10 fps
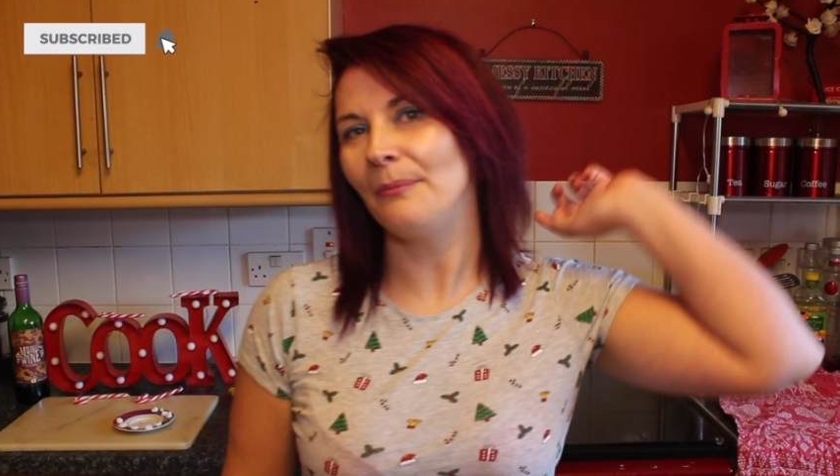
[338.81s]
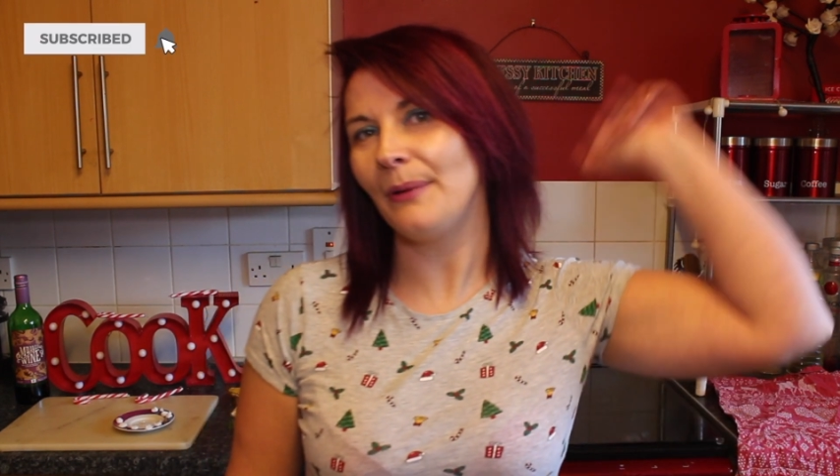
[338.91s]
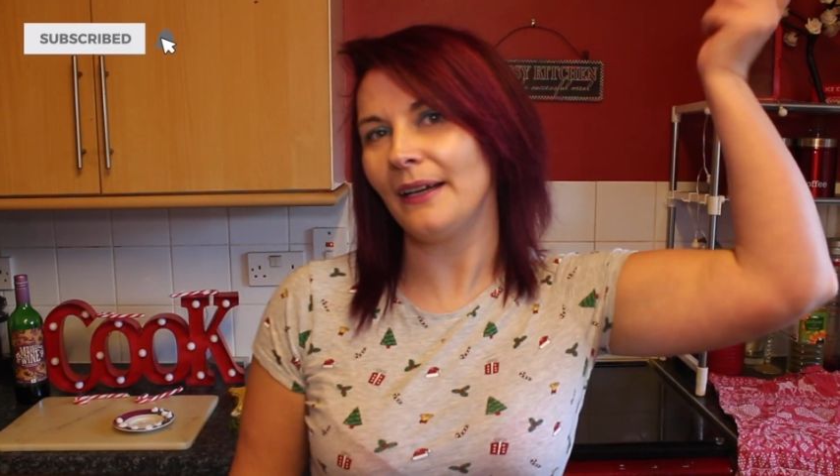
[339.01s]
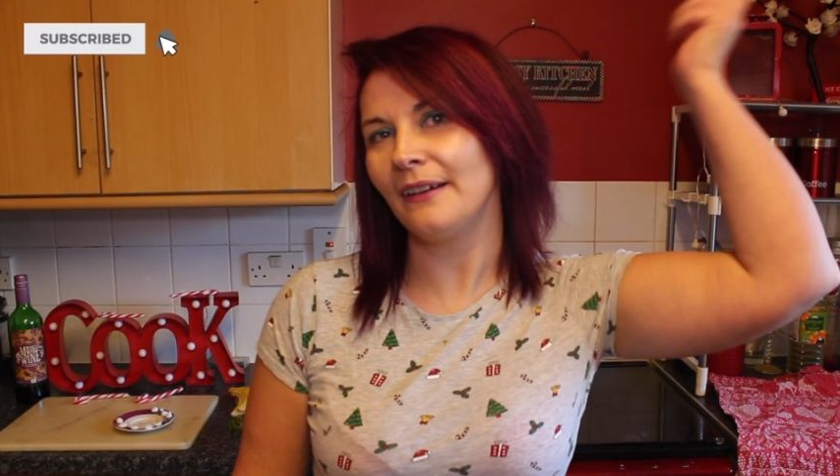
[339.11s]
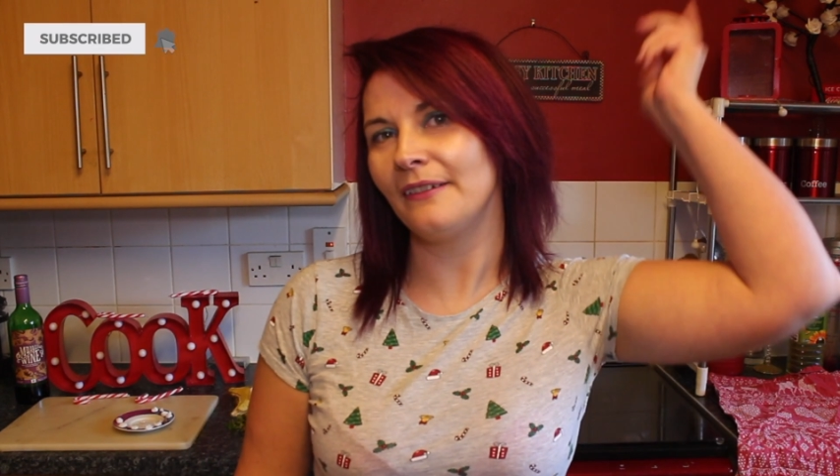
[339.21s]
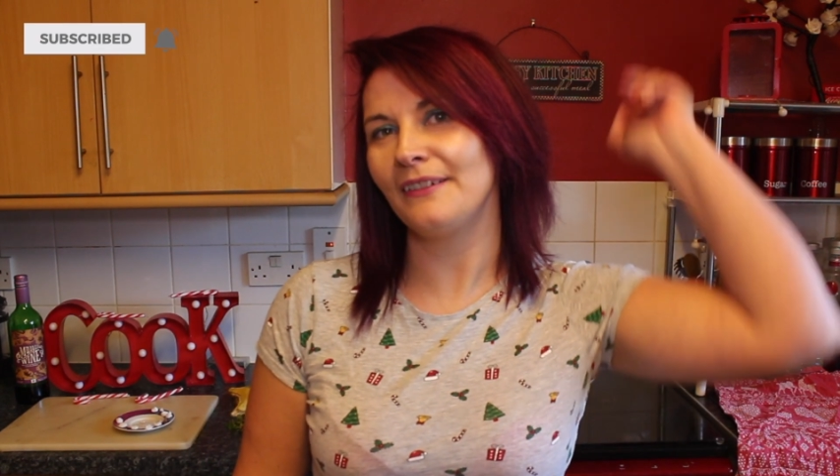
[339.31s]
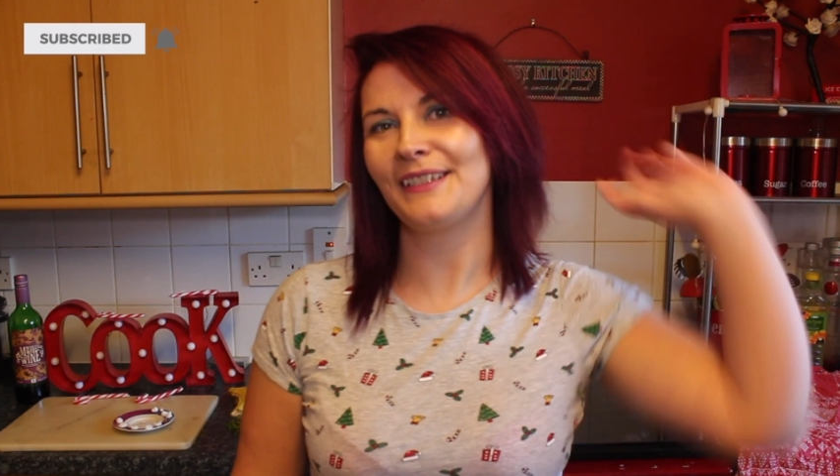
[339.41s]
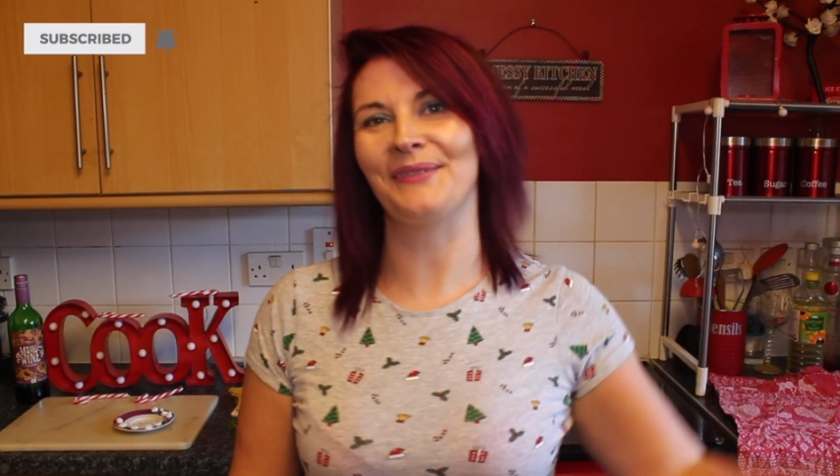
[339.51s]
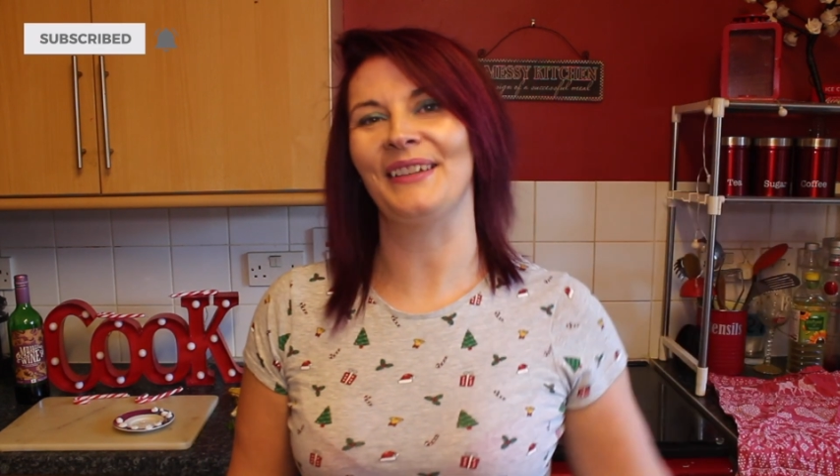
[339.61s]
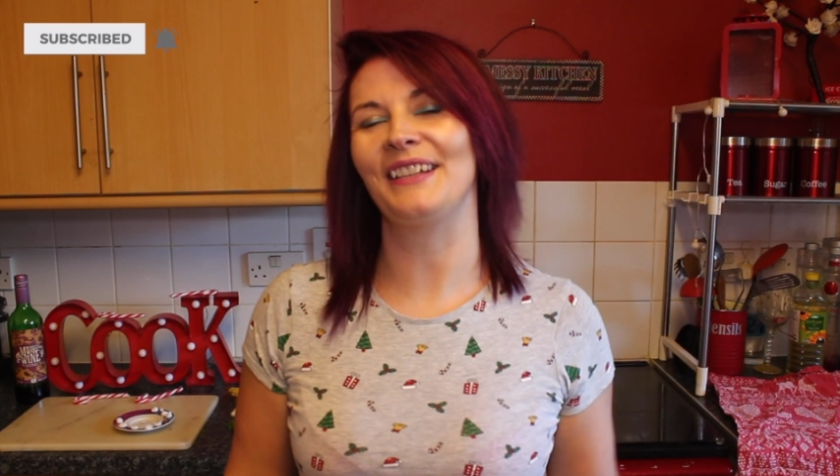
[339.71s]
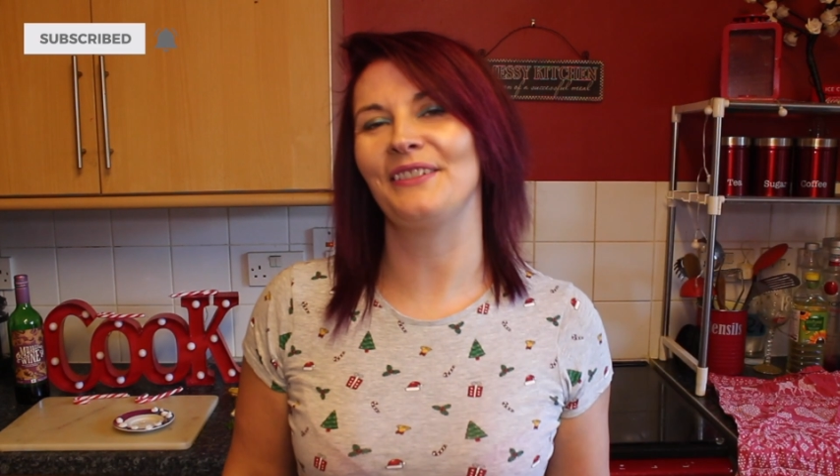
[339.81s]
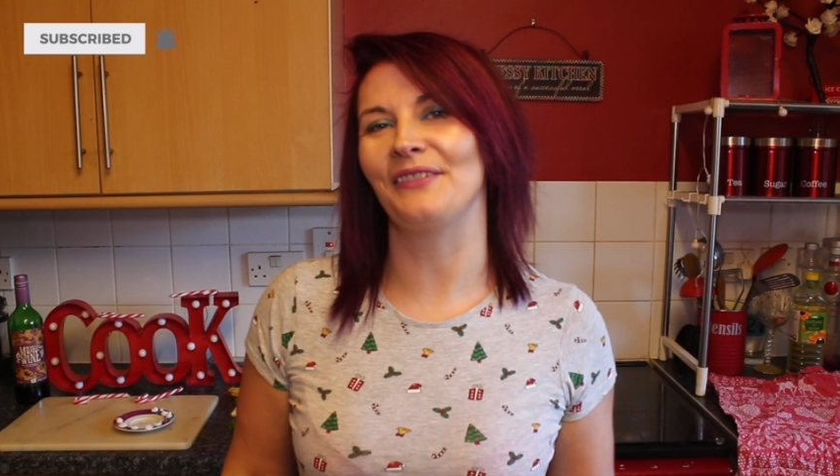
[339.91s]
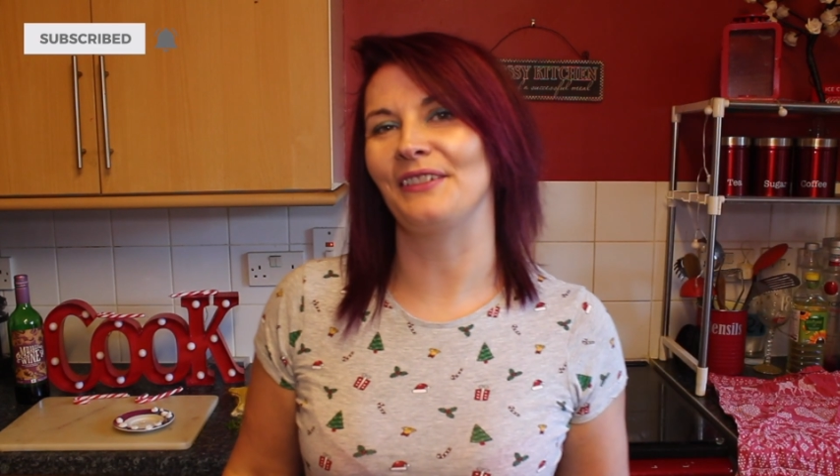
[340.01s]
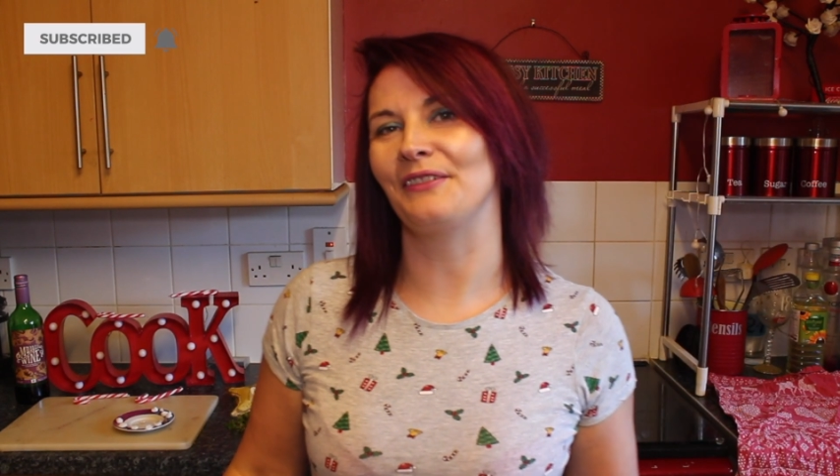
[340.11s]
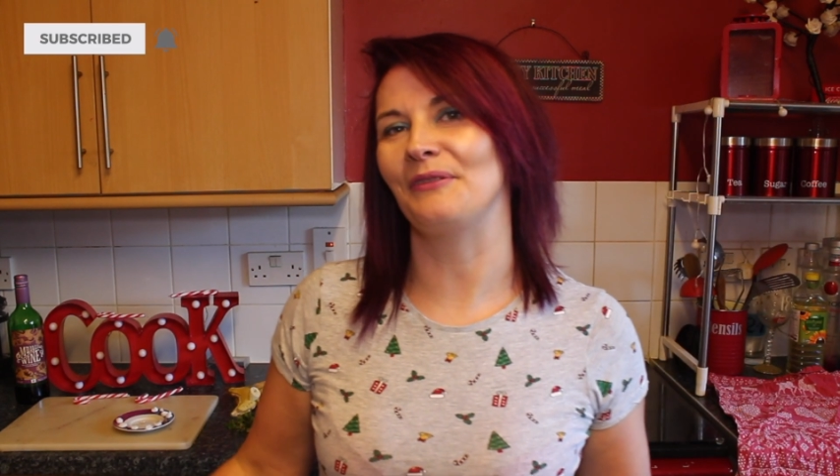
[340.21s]
bell to be
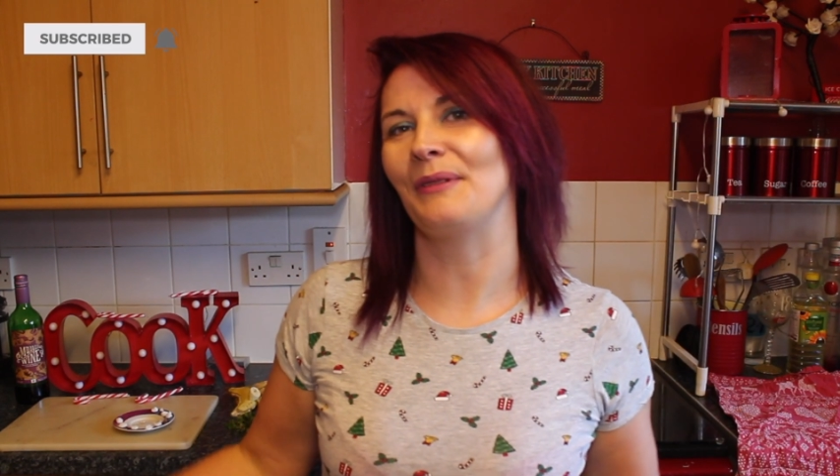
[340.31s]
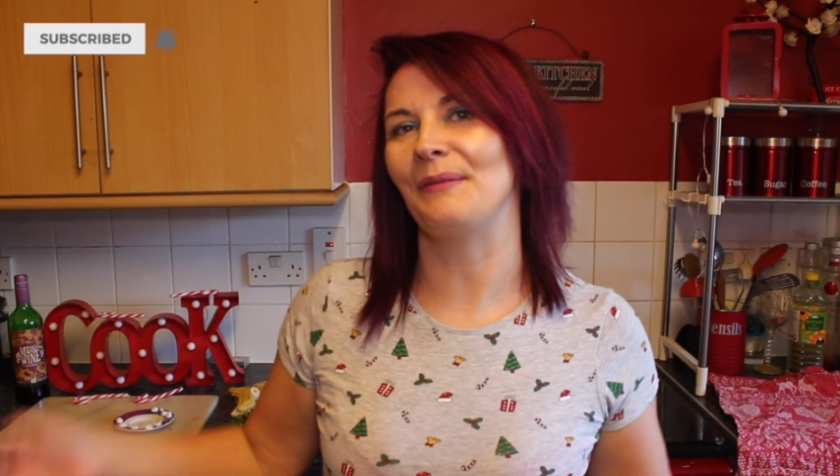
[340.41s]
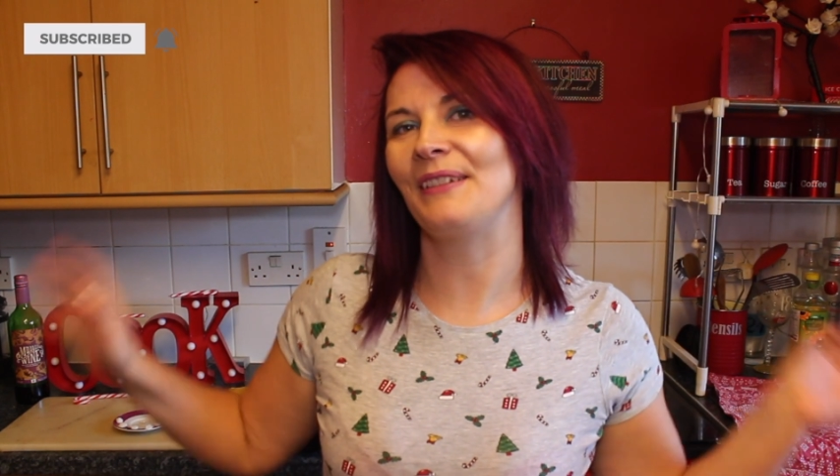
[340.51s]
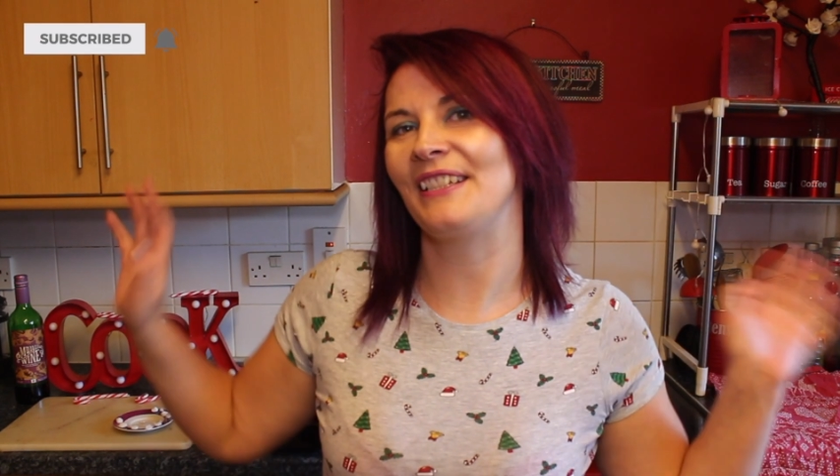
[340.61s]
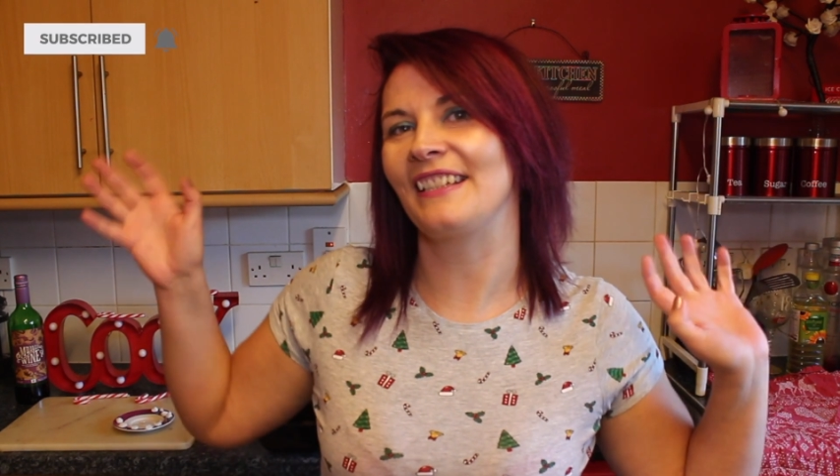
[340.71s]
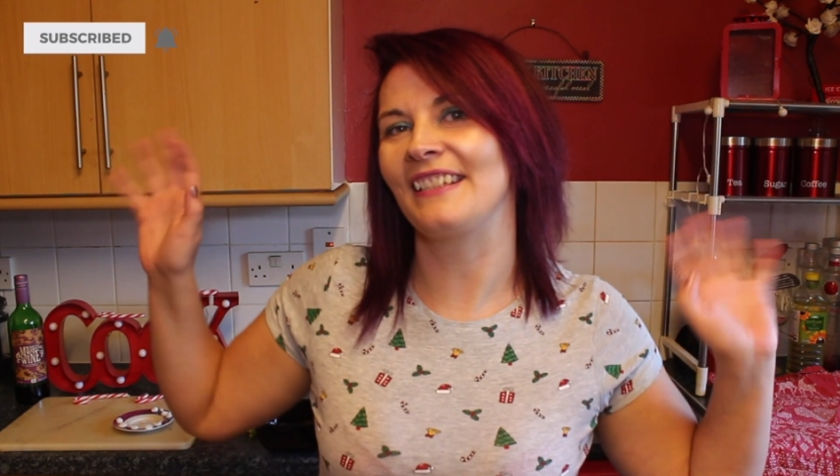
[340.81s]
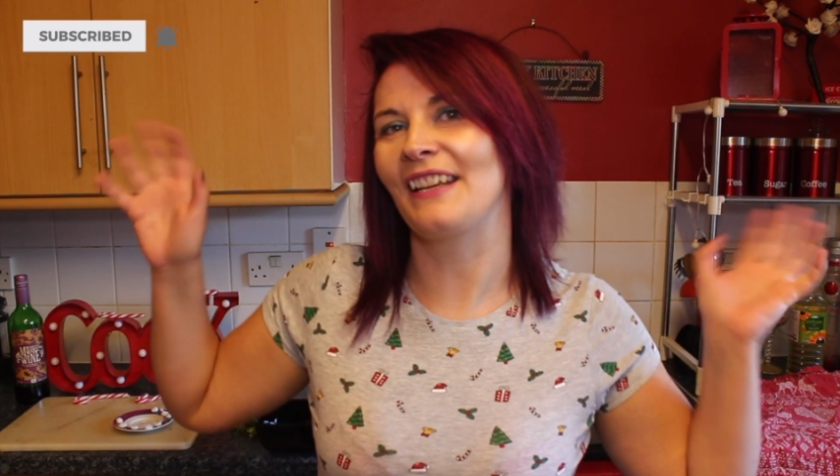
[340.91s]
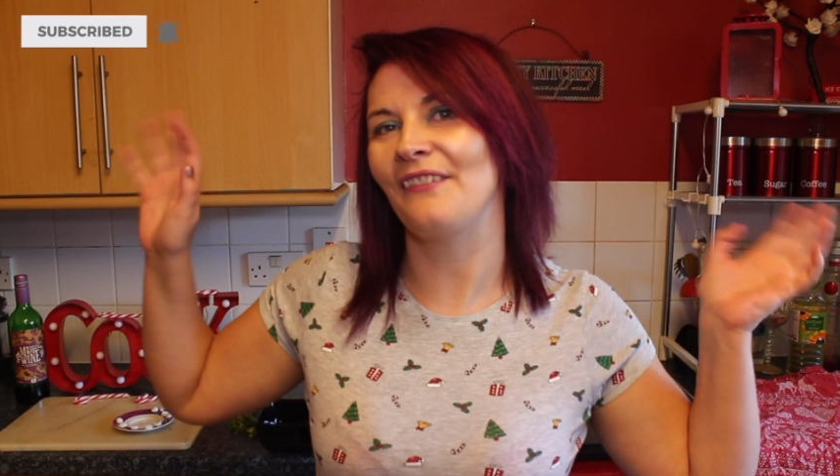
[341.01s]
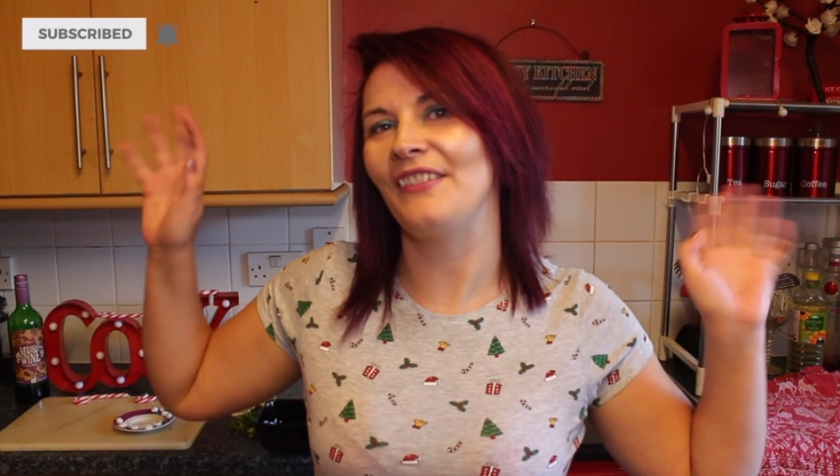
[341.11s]
notified of all my Big Jazz Hand